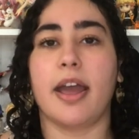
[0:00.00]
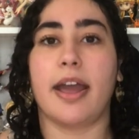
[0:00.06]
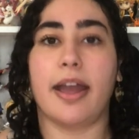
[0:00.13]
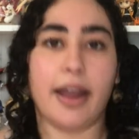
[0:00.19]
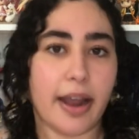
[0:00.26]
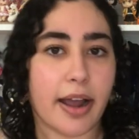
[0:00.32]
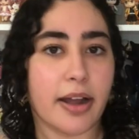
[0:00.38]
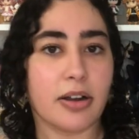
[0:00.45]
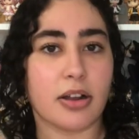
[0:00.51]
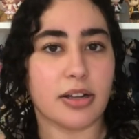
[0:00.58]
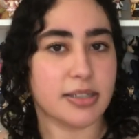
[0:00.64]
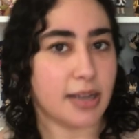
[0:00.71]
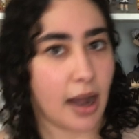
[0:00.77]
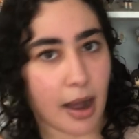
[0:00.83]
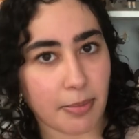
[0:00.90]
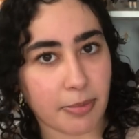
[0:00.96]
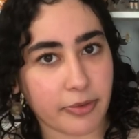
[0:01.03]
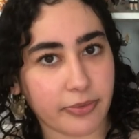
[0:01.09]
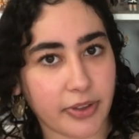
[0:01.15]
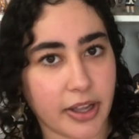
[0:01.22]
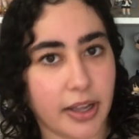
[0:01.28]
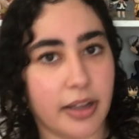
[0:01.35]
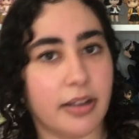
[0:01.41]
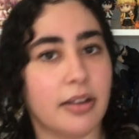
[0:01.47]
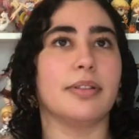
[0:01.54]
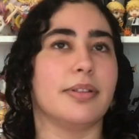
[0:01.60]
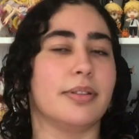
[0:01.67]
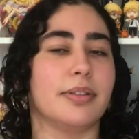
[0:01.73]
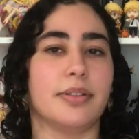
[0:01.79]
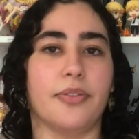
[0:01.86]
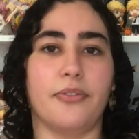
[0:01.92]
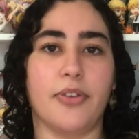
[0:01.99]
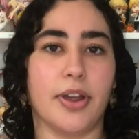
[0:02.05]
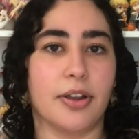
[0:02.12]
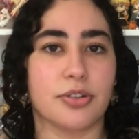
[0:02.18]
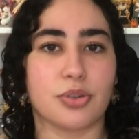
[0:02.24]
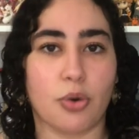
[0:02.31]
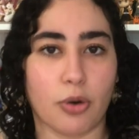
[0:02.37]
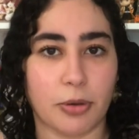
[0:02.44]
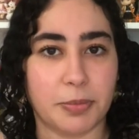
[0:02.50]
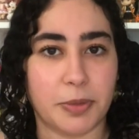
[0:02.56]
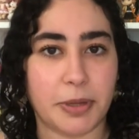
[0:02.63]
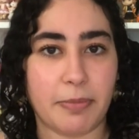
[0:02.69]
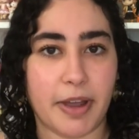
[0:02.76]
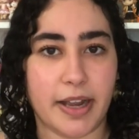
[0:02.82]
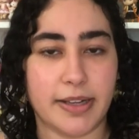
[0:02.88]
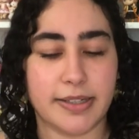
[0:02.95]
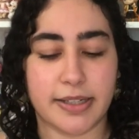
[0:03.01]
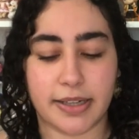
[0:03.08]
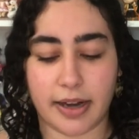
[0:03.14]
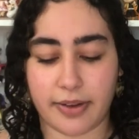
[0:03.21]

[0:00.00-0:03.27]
and on top of it the figure's horribly painted,